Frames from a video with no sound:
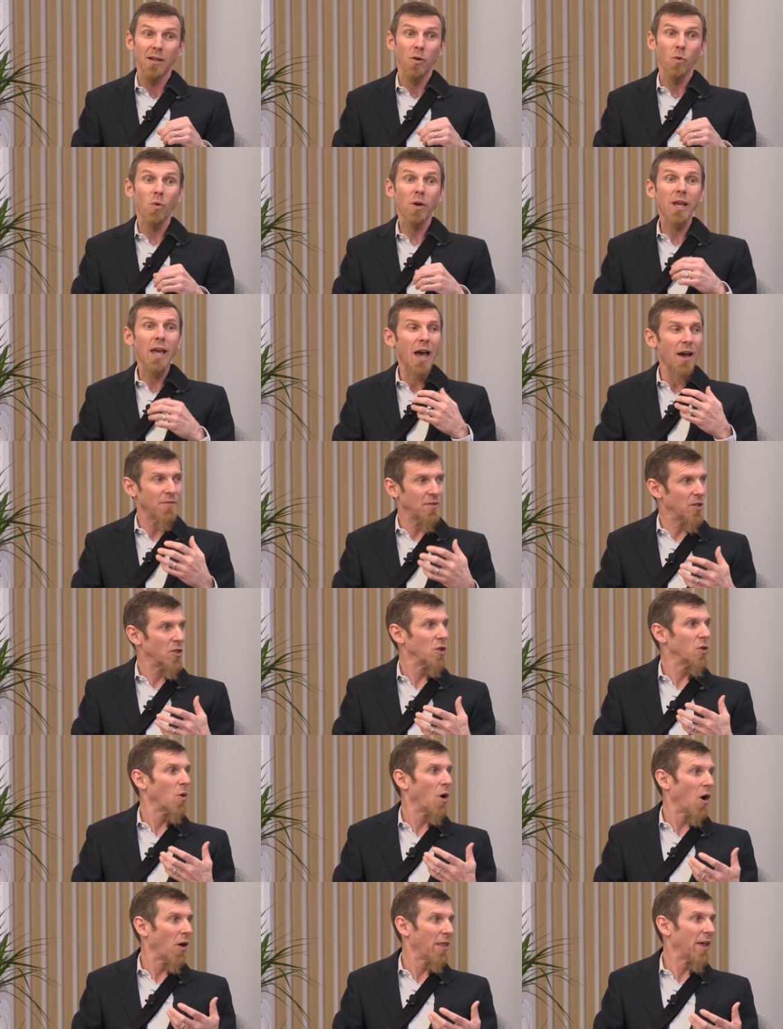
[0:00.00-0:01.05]
We have to
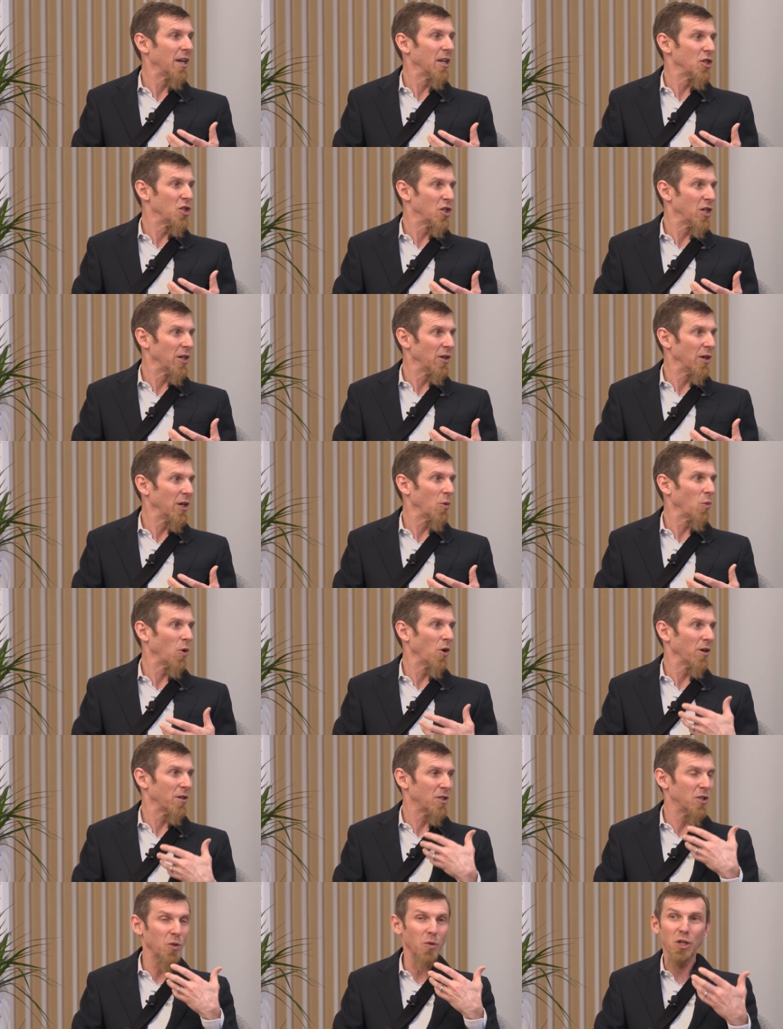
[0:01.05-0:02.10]
do all that engineering
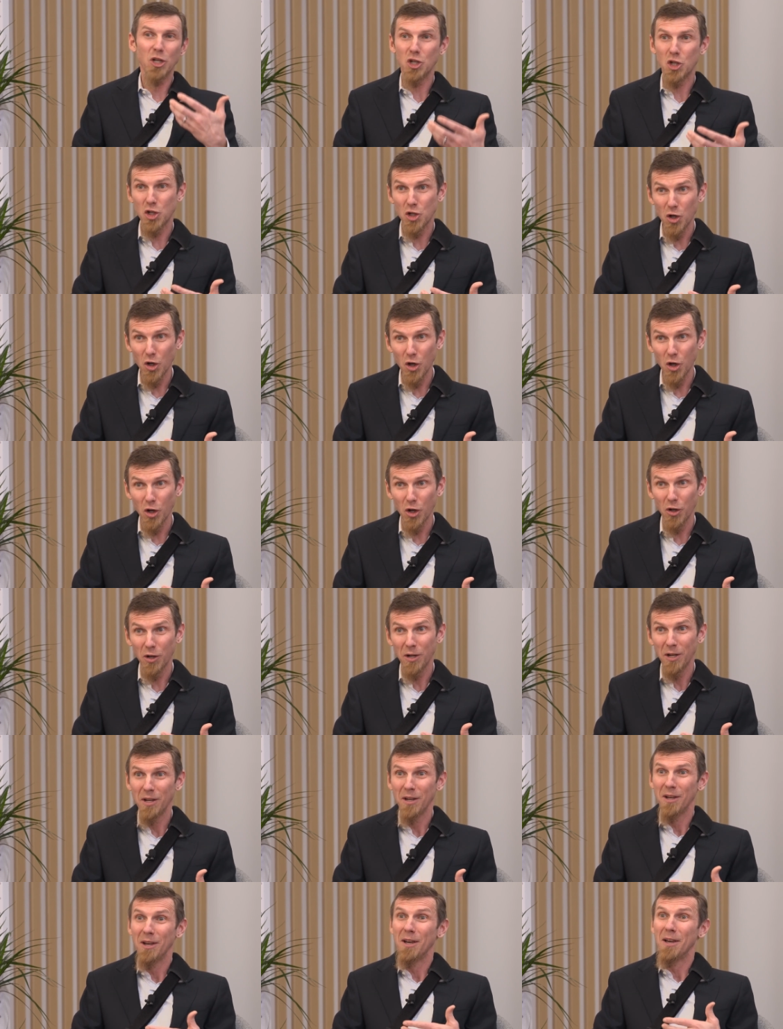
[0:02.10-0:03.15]
work to ensure
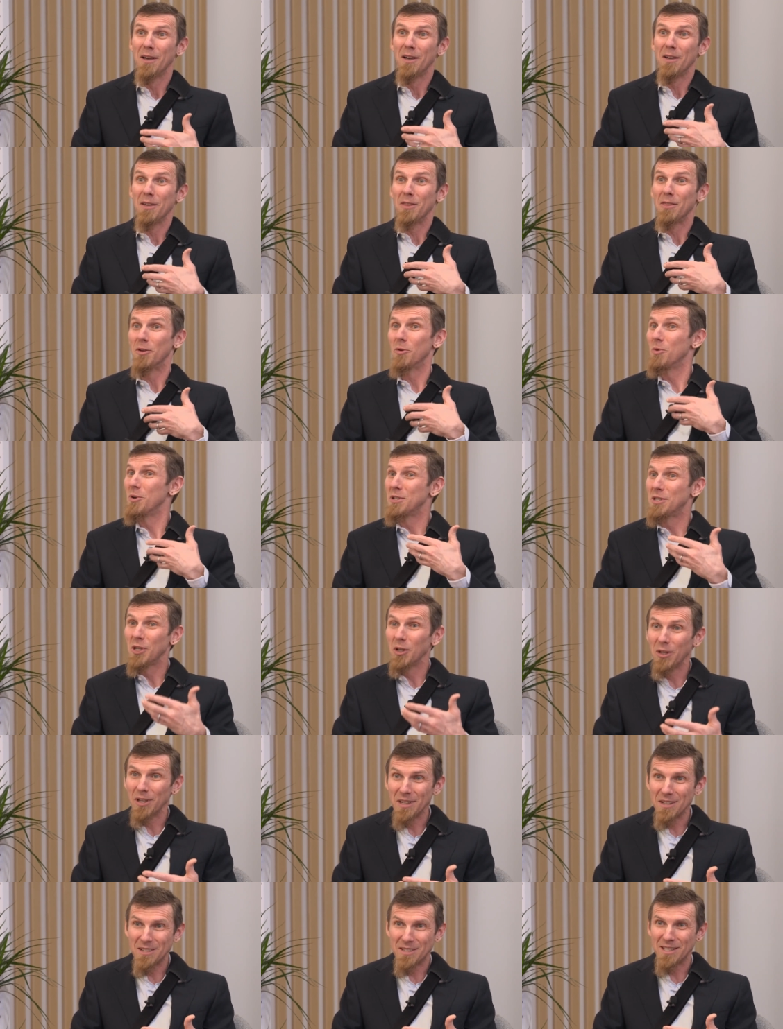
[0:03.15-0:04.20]
the
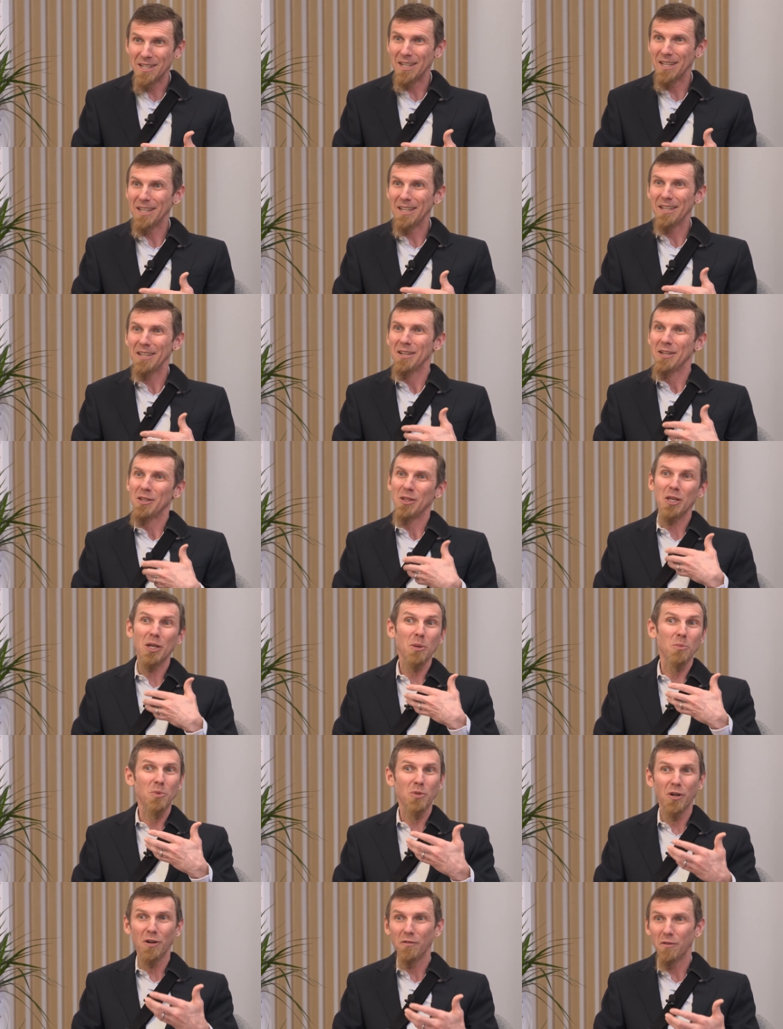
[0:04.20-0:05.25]
resiliency, the
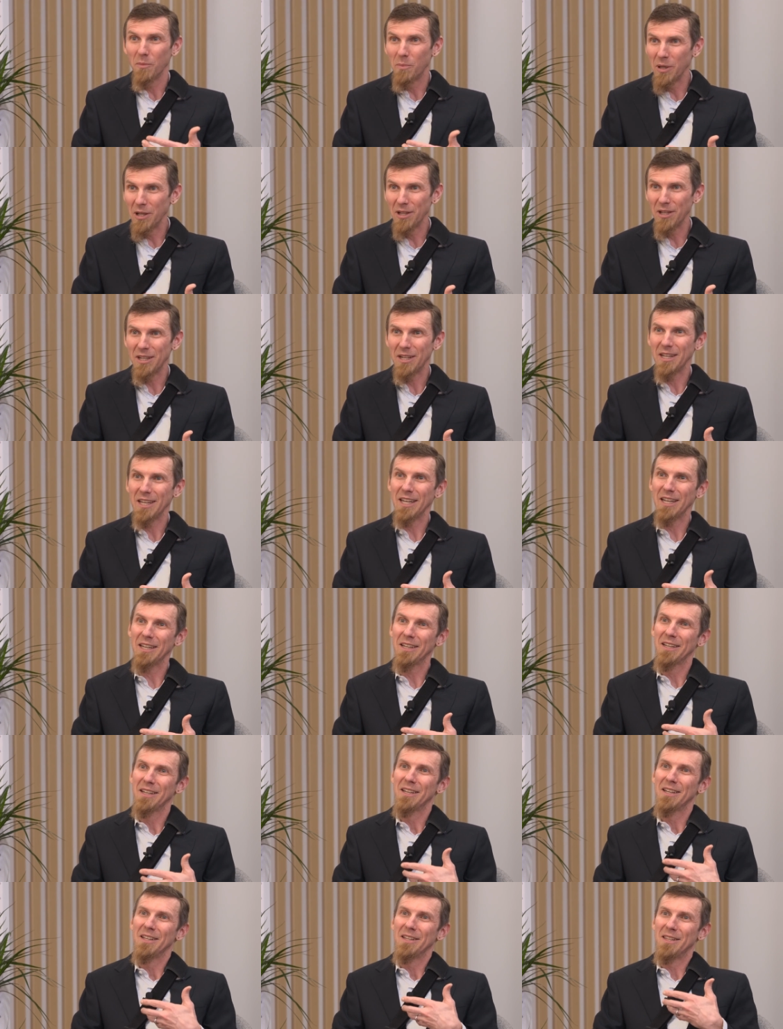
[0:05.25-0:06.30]
observability,
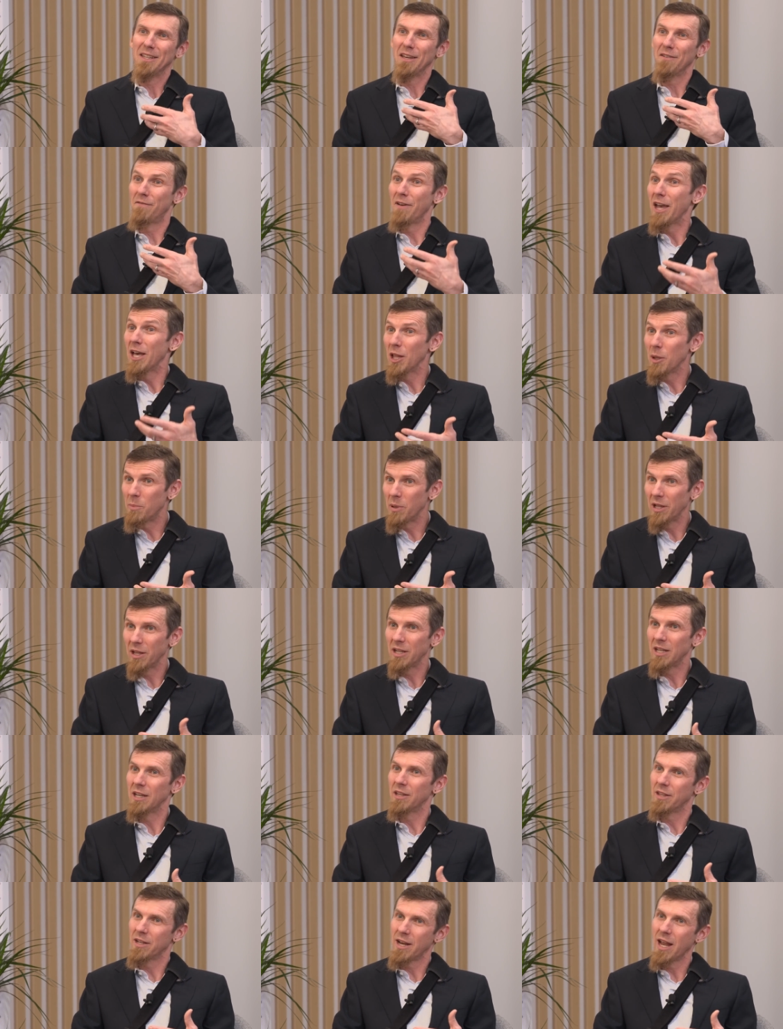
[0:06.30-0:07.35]
the
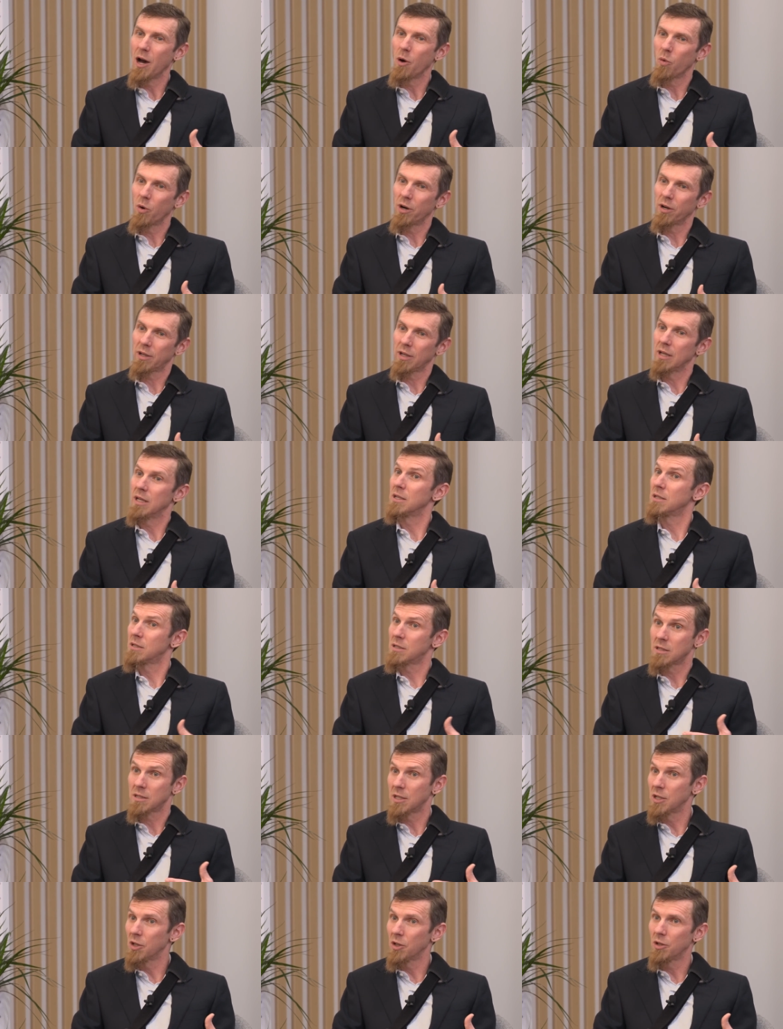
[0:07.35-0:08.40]
availability of the network is
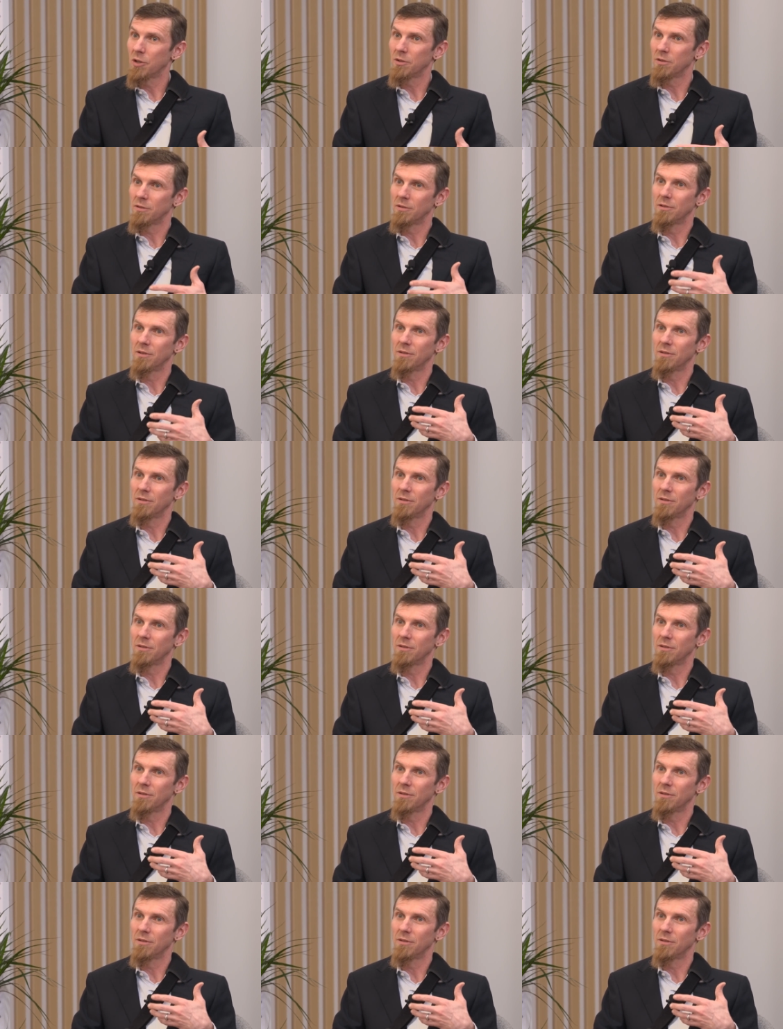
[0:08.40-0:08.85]
still